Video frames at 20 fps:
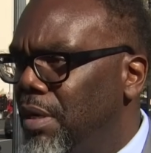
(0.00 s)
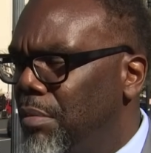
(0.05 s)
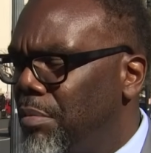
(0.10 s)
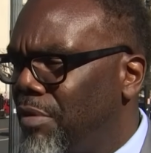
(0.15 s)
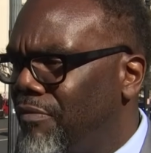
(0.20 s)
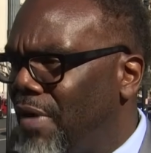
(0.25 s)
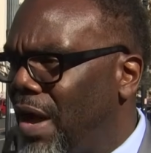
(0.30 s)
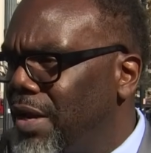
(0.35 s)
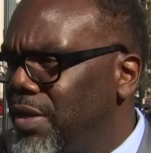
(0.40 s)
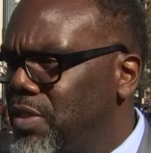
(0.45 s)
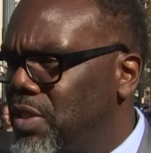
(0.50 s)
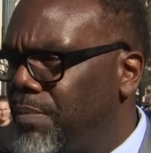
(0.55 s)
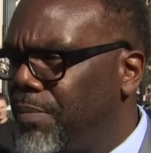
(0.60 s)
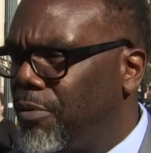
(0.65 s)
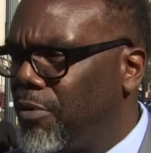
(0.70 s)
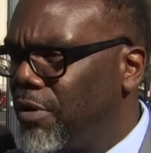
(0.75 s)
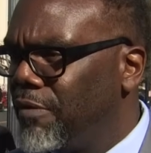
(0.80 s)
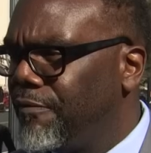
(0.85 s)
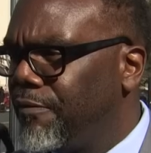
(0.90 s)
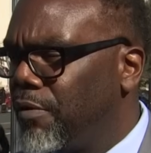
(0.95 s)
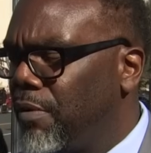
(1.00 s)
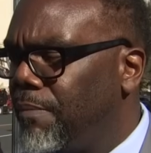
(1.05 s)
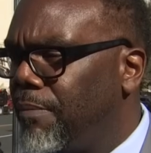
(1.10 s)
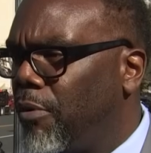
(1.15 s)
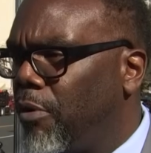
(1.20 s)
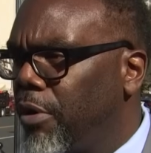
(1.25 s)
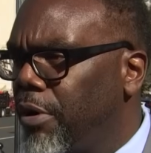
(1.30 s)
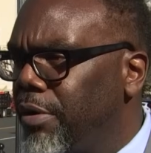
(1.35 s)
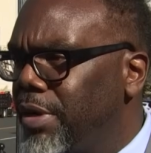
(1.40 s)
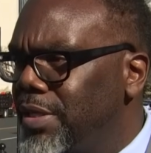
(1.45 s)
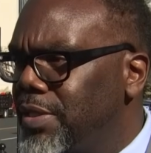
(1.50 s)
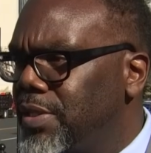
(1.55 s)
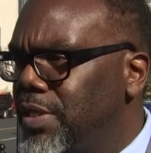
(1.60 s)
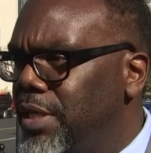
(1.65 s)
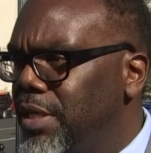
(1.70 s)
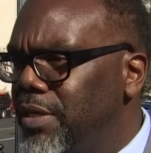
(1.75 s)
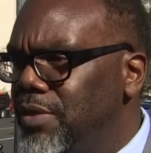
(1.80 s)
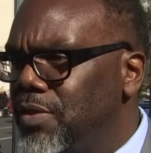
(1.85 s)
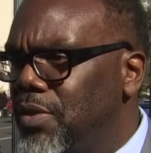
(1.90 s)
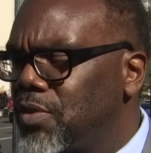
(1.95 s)
providing support for bordering
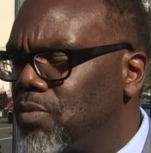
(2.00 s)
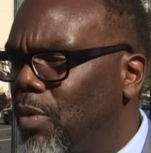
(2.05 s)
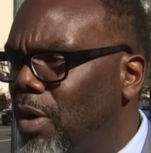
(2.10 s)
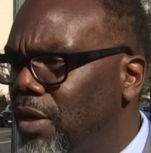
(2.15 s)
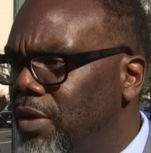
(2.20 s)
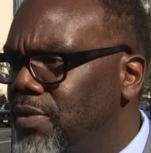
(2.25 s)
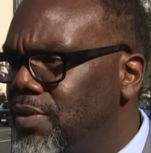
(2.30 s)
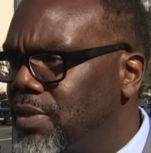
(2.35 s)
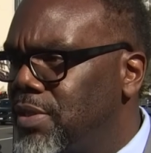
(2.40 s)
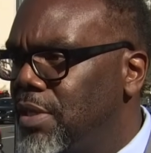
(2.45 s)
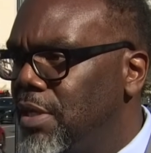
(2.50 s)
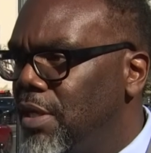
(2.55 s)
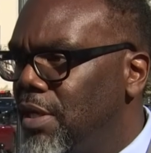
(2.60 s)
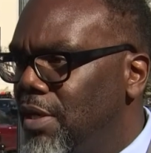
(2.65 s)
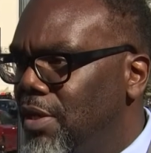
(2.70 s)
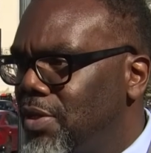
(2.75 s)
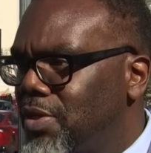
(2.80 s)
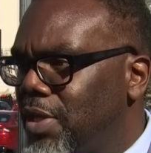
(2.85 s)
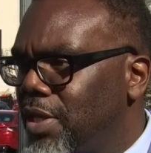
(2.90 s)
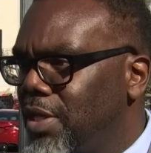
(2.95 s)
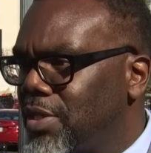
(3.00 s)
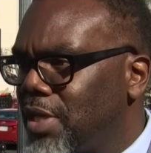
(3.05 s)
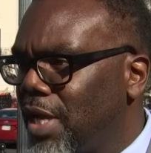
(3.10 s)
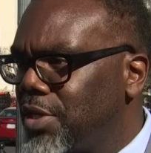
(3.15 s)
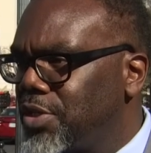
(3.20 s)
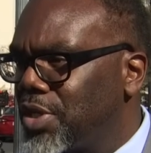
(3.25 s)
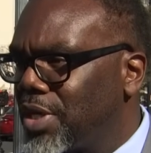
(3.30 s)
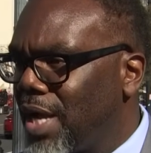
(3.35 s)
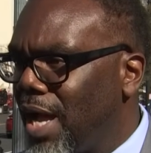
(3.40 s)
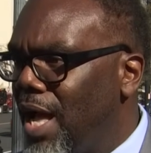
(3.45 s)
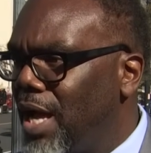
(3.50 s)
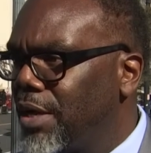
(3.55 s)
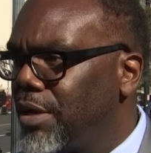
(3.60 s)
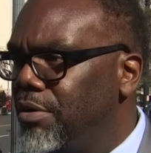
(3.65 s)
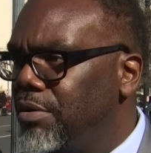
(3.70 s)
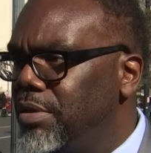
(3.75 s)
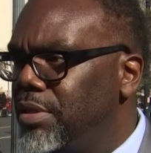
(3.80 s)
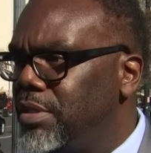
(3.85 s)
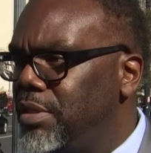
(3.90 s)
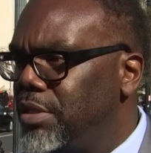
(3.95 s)
cities as well as cities like
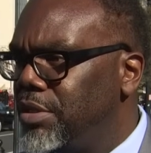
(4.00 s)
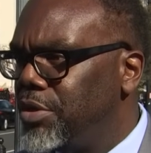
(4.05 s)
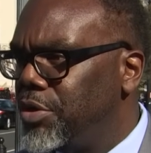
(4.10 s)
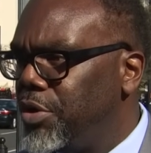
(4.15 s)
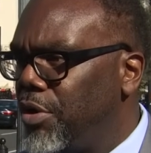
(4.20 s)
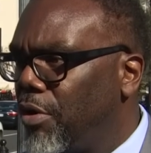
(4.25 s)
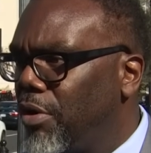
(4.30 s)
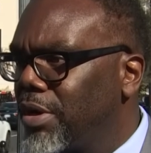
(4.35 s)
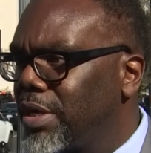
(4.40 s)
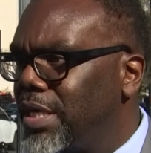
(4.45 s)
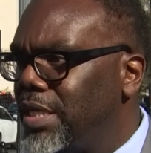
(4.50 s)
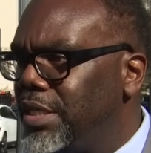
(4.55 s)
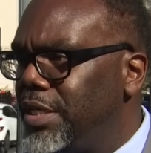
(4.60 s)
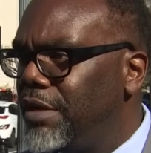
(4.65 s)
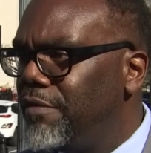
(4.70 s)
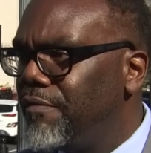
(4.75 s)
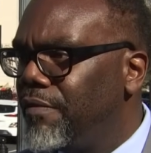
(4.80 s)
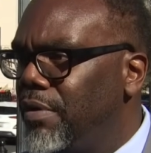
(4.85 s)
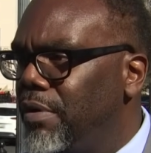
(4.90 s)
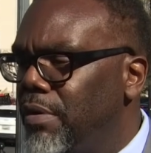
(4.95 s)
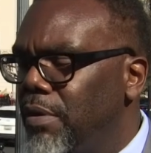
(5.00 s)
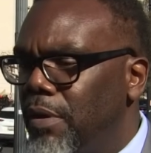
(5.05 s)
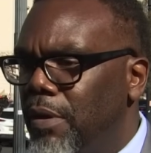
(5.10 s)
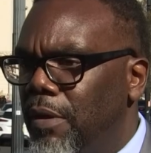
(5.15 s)
Chicago and New York and Denver.